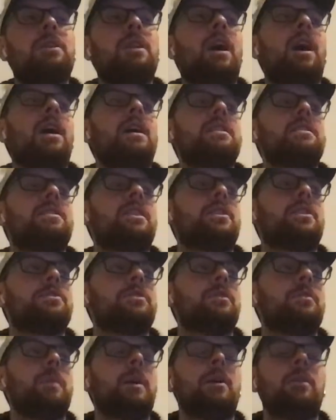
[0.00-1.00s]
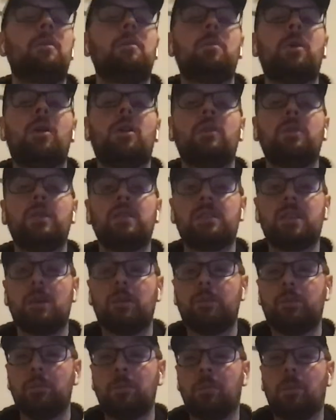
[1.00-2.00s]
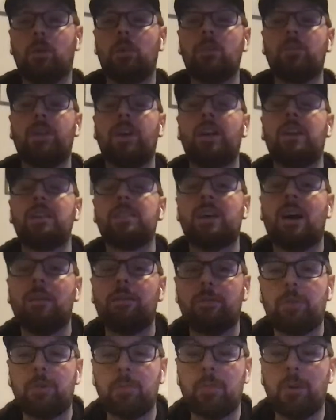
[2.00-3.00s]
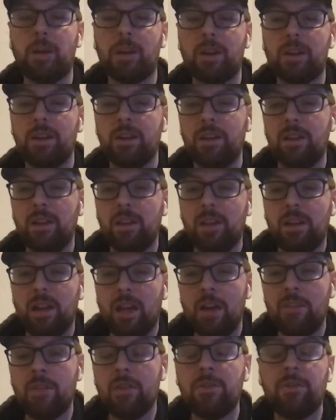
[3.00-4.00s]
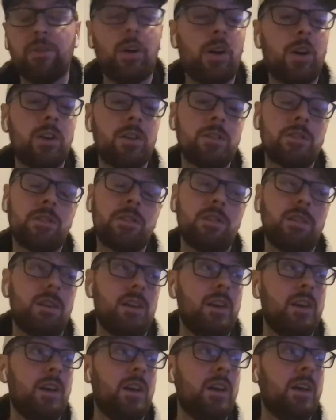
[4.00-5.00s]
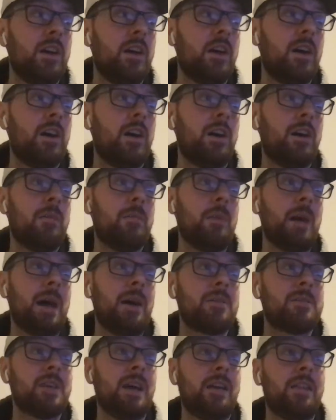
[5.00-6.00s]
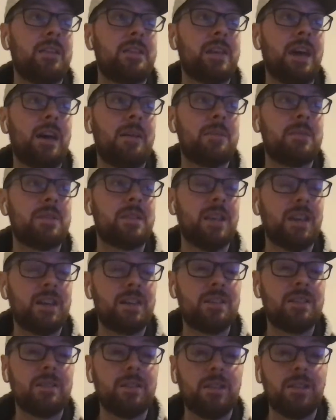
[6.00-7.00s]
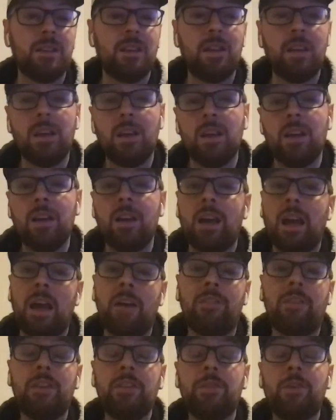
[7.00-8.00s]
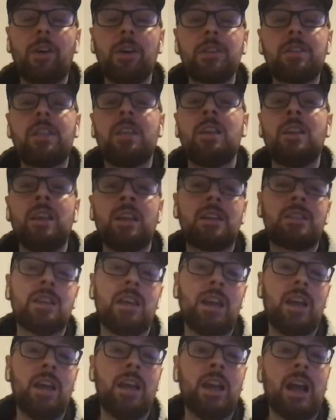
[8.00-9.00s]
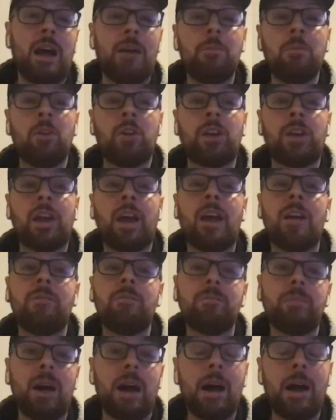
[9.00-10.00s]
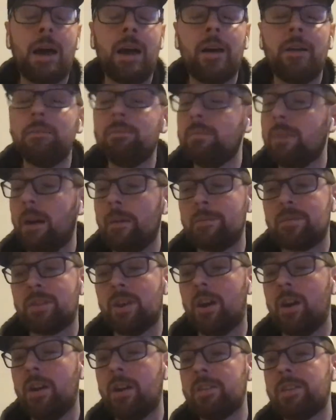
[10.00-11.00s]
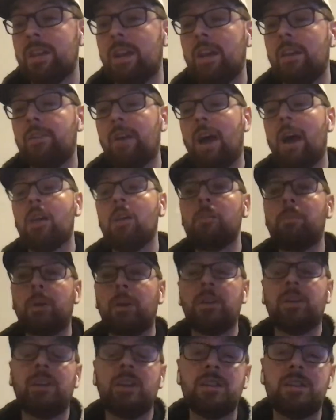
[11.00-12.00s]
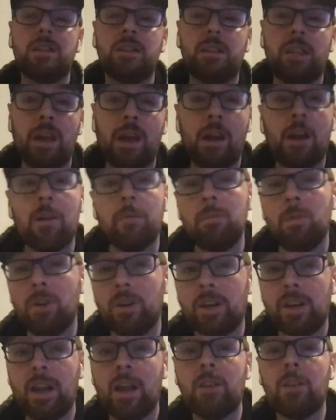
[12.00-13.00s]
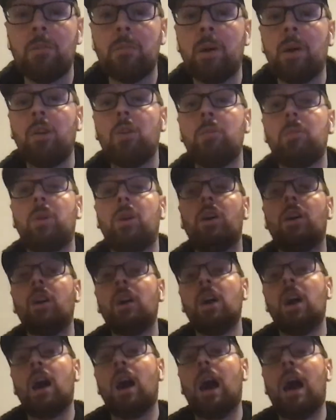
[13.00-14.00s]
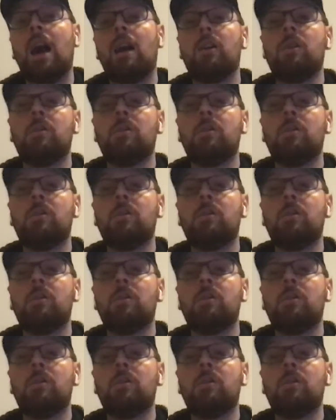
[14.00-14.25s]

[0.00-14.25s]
I would not touch LaMelo Ball with a 10-foot pole if I had a top 3 pick. If he falls outside the top 6, if he falls to the Knicks at 8, I'm looking at him. I am. I'm sorry to say, if Halliburton isn't there, I'm looking at LaMelo Ball.